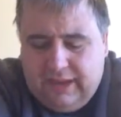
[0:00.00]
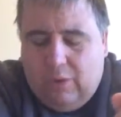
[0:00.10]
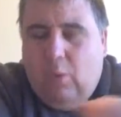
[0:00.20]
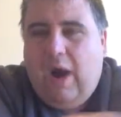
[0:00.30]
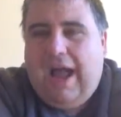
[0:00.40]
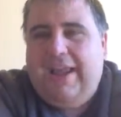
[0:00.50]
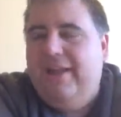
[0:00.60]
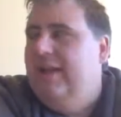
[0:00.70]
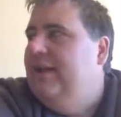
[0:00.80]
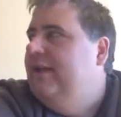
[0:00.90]
Now,
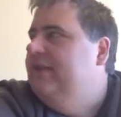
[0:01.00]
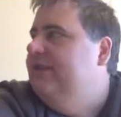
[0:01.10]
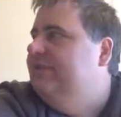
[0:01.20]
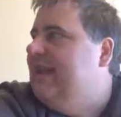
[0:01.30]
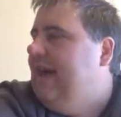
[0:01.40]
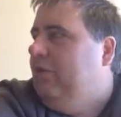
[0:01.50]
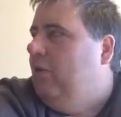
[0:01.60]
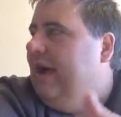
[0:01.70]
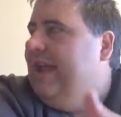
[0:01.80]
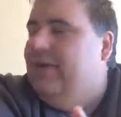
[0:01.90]
why do you say that?
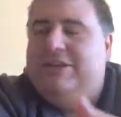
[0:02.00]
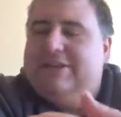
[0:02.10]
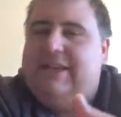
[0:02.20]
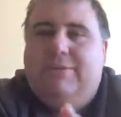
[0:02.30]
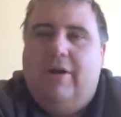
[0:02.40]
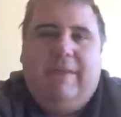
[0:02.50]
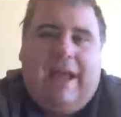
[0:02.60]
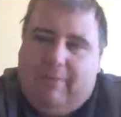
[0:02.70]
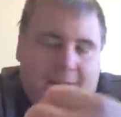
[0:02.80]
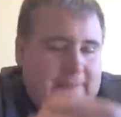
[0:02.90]
Well, why can't we just keep going back?